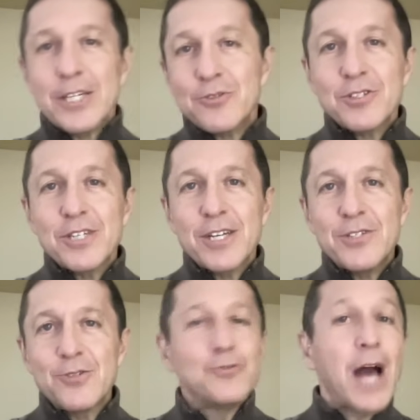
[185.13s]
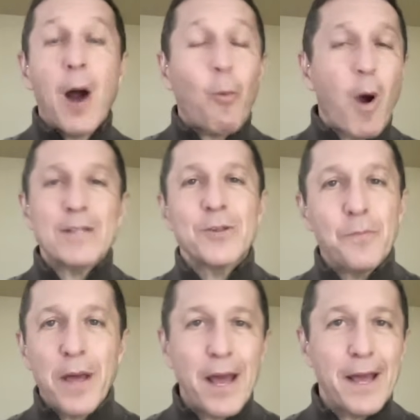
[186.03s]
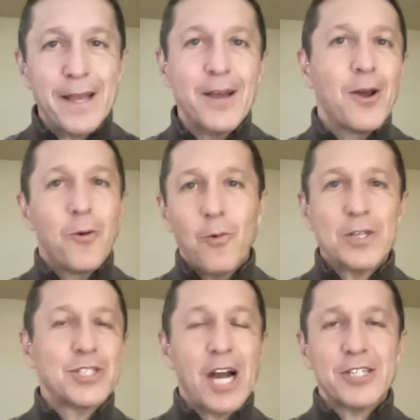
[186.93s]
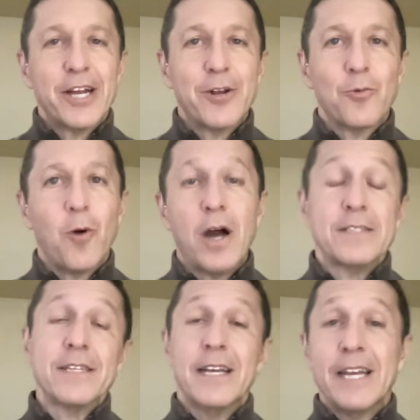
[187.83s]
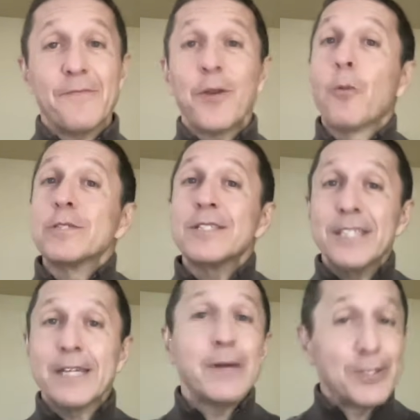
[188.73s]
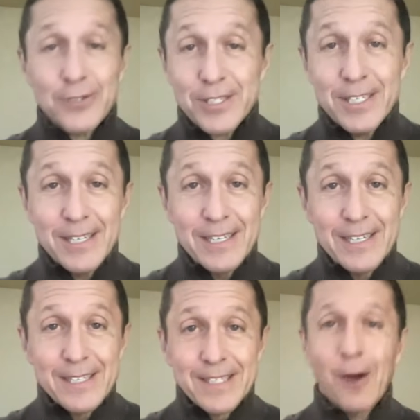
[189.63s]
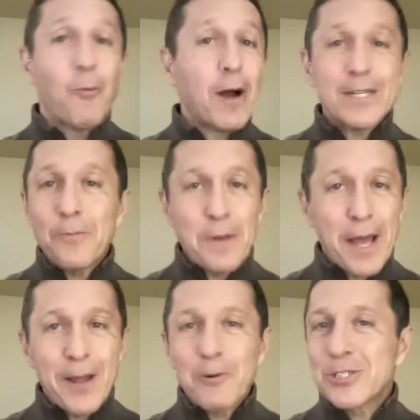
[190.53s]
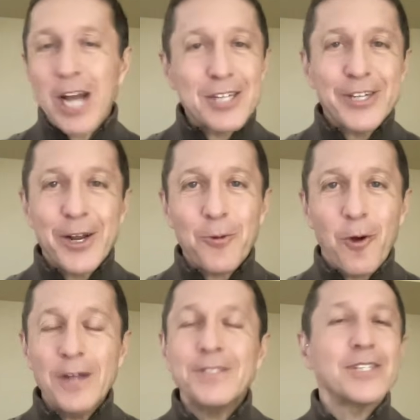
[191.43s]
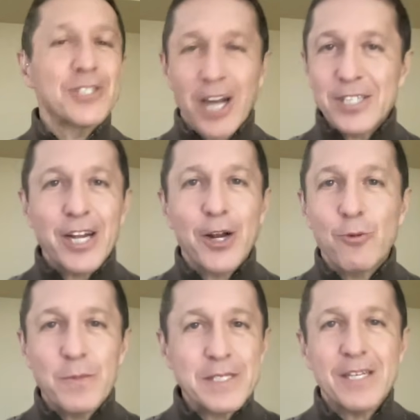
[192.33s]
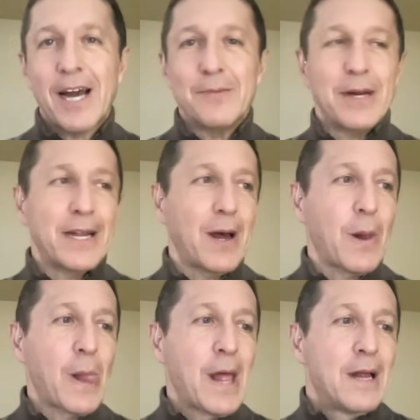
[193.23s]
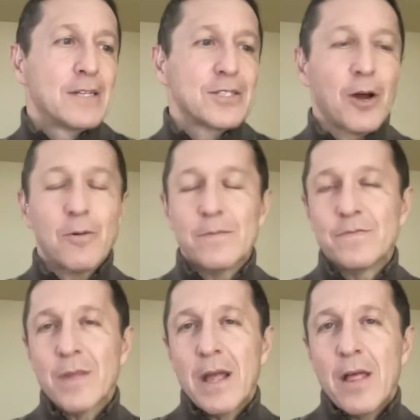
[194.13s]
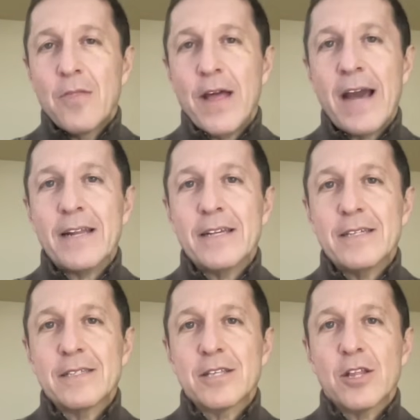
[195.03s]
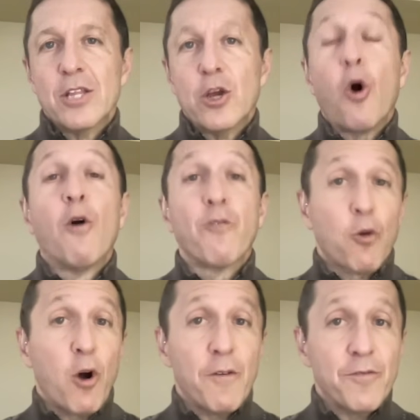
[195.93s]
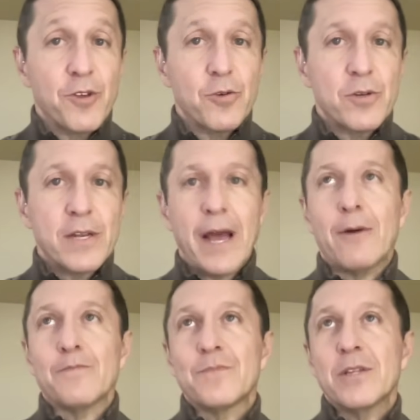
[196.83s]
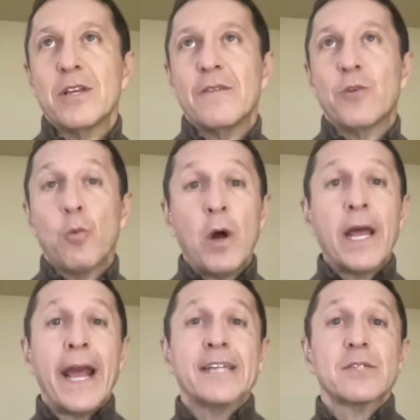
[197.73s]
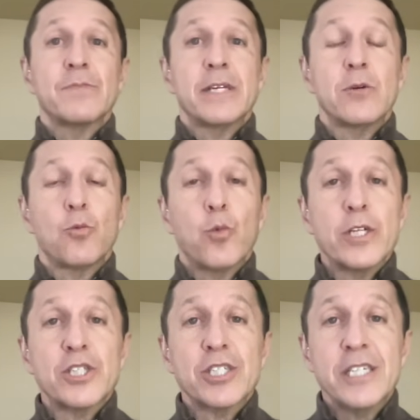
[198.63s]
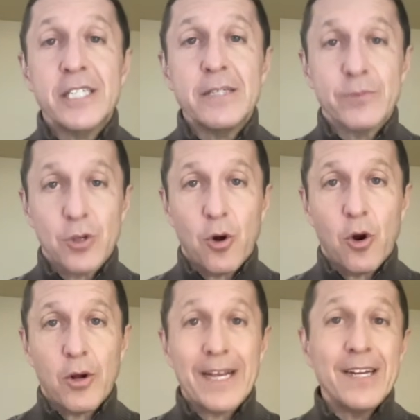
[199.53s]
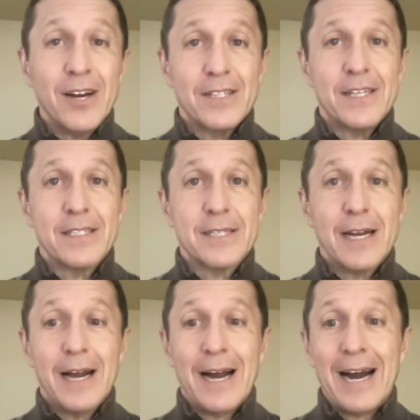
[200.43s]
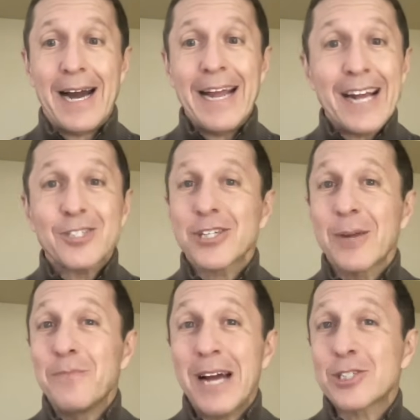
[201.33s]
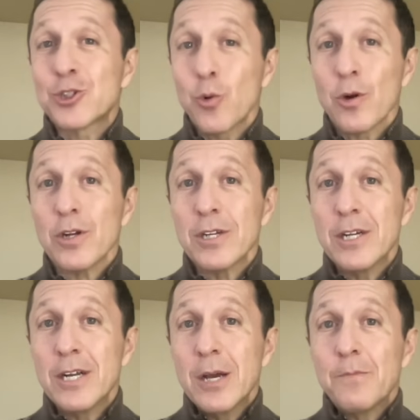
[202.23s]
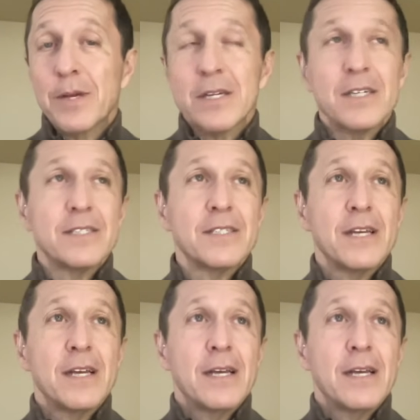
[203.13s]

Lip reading: interested do not want to pay what Josh Hader wants. If there was a team interested that wanted to pay what Josh Hader wants, Josh Hader would be signed by now. So that is the overall view. Now, if you want to ask me which teams are in on this, I actually am not sure, because